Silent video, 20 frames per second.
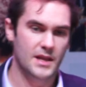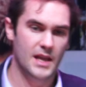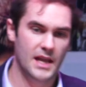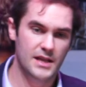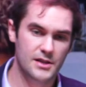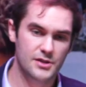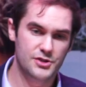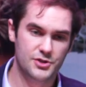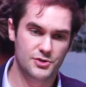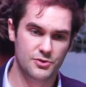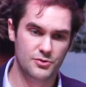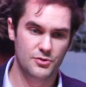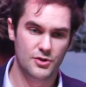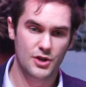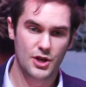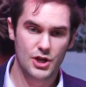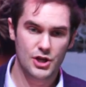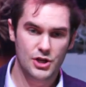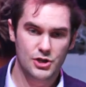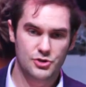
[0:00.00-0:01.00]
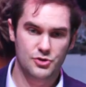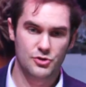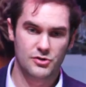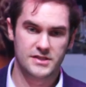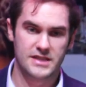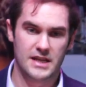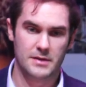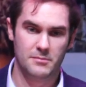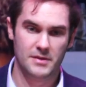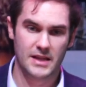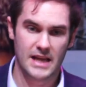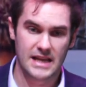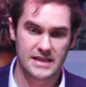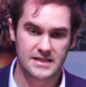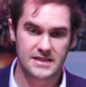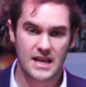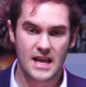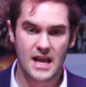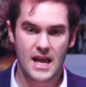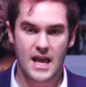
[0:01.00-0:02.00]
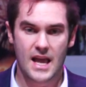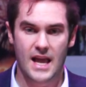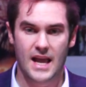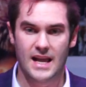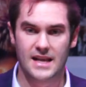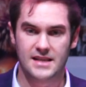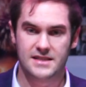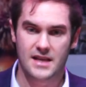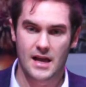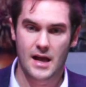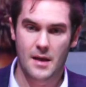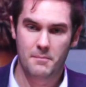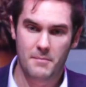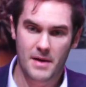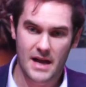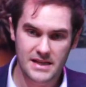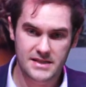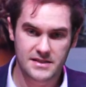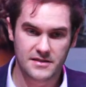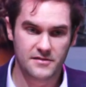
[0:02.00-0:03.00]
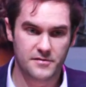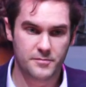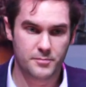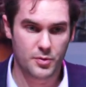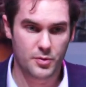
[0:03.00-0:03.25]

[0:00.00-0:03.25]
into short-term lets, it's a massive